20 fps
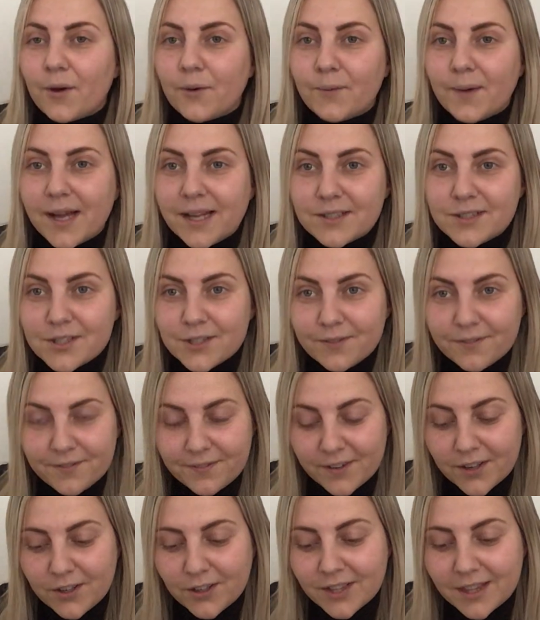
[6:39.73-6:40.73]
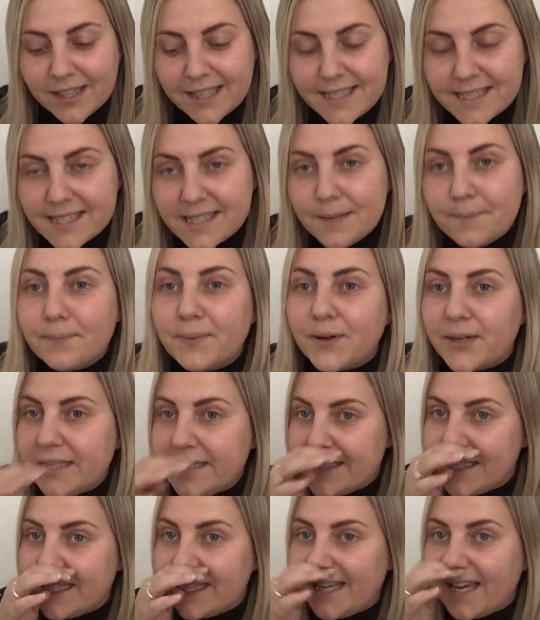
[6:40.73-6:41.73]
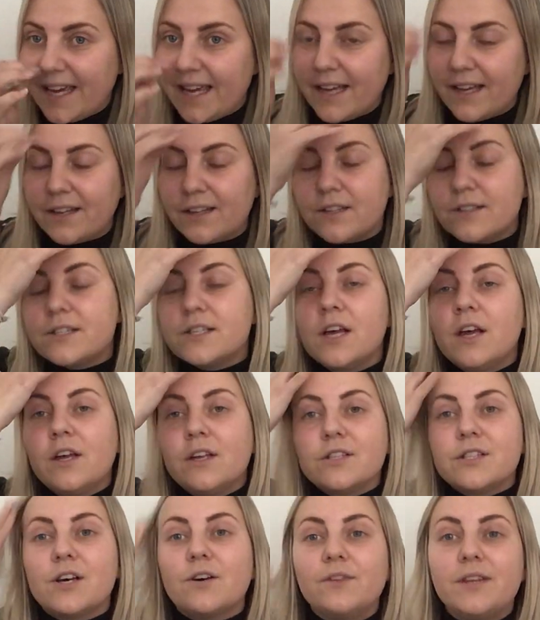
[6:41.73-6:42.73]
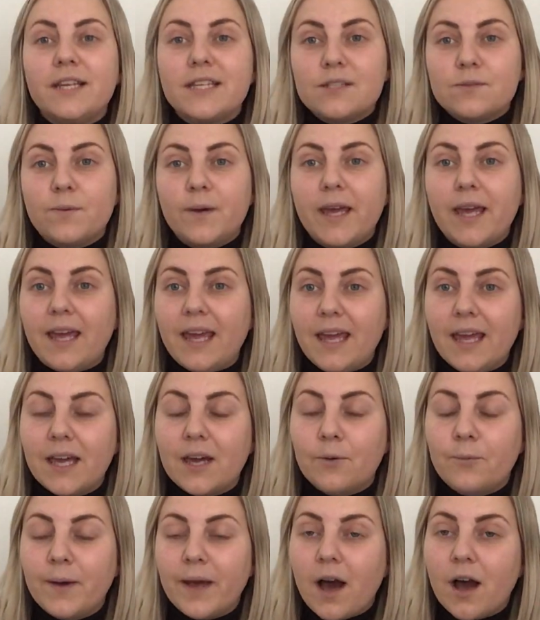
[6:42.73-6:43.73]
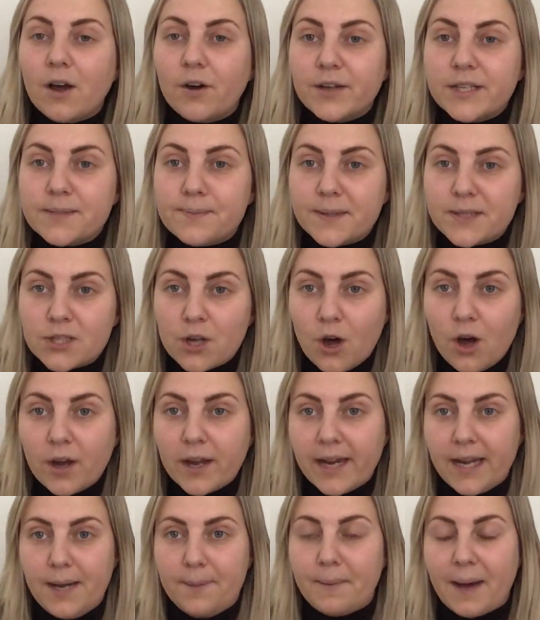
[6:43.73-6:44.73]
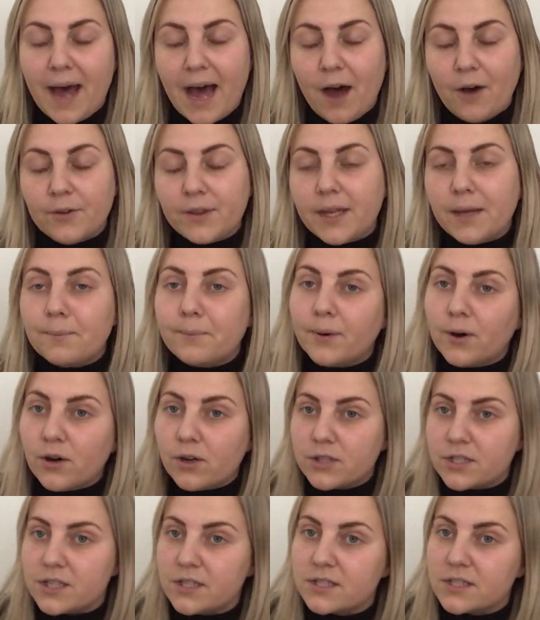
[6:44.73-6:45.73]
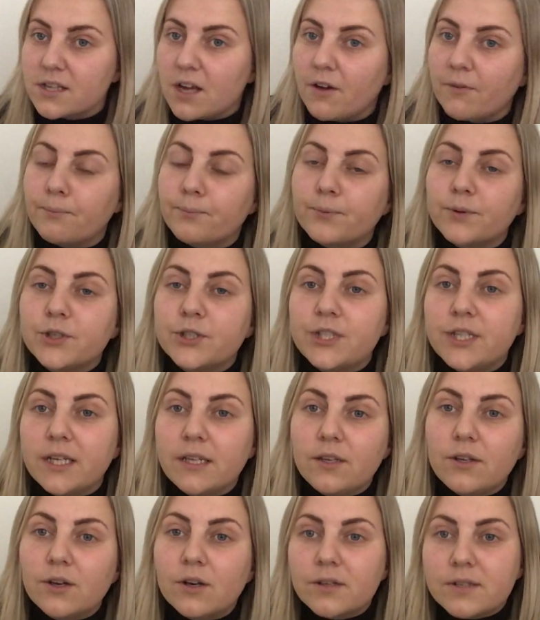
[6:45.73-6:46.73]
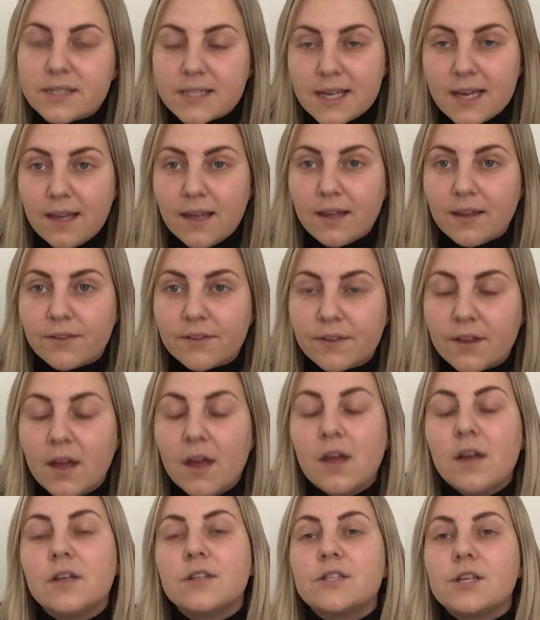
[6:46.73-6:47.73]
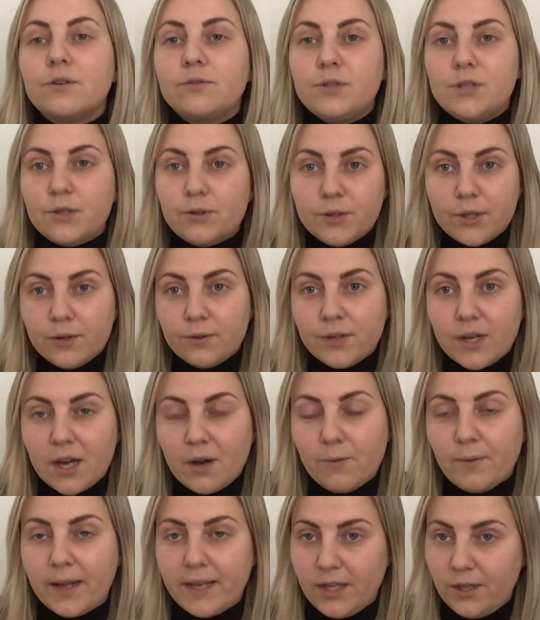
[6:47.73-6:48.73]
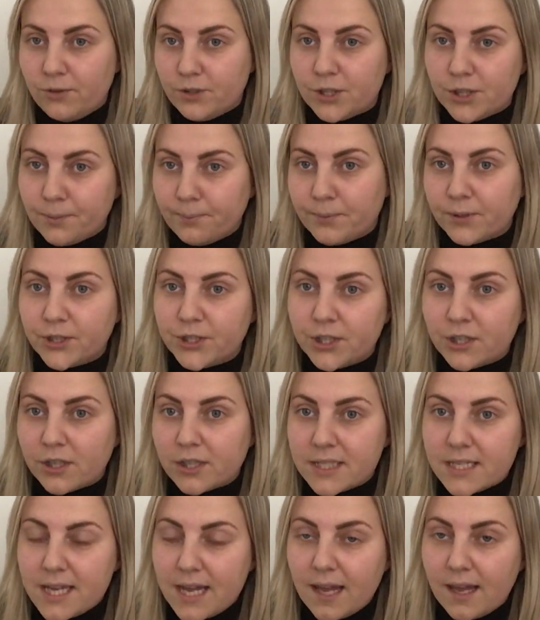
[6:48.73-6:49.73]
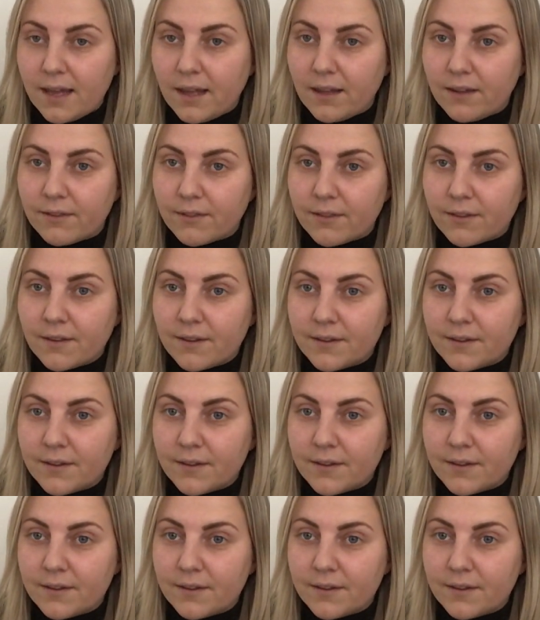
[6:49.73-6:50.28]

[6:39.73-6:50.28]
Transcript: Well done for good listening, boys and girls. So this week we are going to be talking about the importance of brushing your teeth. So do you know when you should brush your teeth?